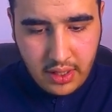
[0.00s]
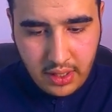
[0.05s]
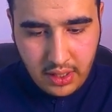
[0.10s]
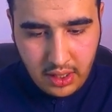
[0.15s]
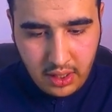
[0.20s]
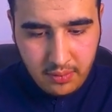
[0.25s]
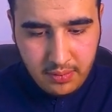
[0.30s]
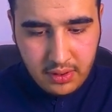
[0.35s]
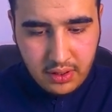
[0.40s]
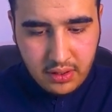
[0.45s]

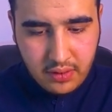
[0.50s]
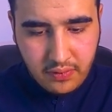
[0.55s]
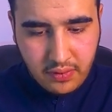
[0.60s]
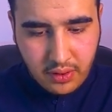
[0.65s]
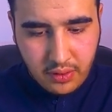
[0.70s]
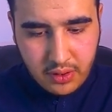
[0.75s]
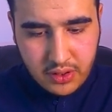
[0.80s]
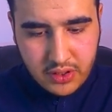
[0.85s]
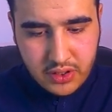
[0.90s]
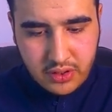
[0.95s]
Enable
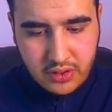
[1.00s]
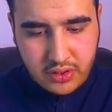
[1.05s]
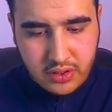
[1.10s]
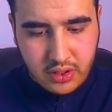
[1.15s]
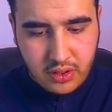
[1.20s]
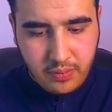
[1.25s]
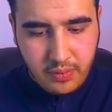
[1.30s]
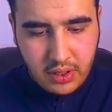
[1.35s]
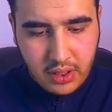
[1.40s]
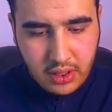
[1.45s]
configuration
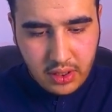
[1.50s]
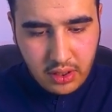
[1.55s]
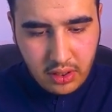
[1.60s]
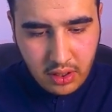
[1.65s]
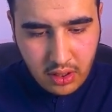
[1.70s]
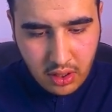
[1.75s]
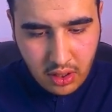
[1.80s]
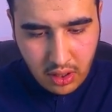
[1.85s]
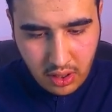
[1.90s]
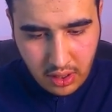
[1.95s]
terminal.
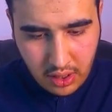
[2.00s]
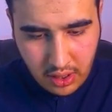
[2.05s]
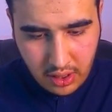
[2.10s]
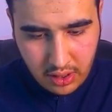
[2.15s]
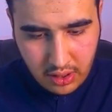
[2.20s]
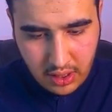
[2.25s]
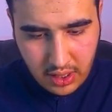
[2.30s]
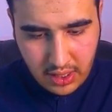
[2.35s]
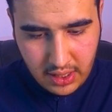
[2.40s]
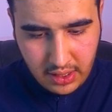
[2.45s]

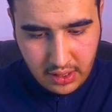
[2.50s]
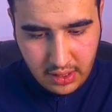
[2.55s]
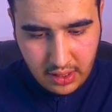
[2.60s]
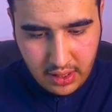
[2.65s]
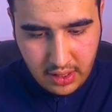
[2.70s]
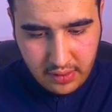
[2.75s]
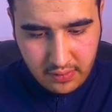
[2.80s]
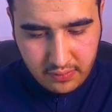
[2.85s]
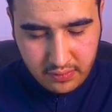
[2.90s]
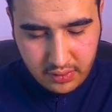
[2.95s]
I
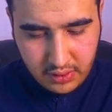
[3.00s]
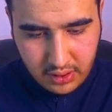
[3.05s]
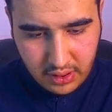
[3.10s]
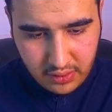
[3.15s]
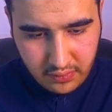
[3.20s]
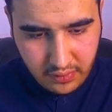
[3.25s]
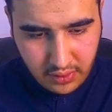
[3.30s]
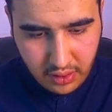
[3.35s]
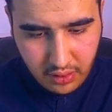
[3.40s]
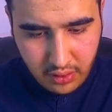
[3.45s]
have
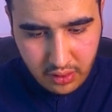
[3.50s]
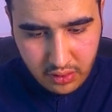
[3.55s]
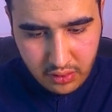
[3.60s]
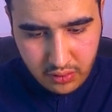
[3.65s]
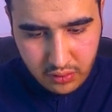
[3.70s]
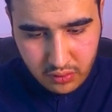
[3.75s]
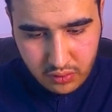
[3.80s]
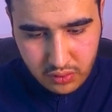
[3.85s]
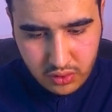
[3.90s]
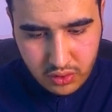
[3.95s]

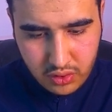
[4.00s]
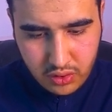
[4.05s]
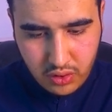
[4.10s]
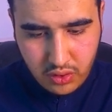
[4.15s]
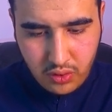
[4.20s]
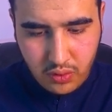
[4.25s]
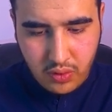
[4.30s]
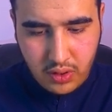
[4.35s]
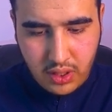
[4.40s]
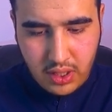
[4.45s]
configured do
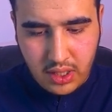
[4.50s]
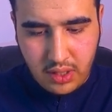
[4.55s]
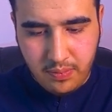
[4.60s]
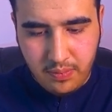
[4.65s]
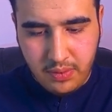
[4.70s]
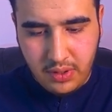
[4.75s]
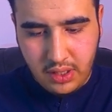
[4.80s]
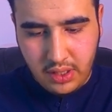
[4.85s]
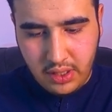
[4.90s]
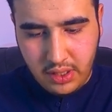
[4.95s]
show
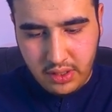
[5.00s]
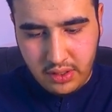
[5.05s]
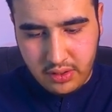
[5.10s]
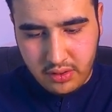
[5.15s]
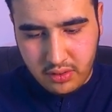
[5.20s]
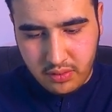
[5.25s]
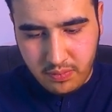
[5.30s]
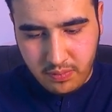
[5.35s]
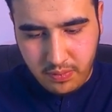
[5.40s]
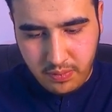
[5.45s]
IP
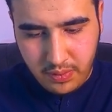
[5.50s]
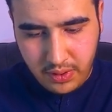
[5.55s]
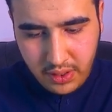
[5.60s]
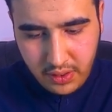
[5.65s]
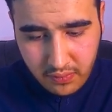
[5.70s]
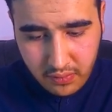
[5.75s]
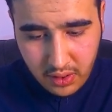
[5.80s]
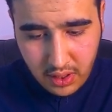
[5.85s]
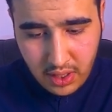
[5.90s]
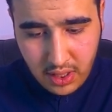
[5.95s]
inter
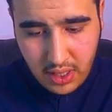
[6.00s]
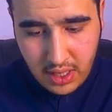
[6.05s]
brief.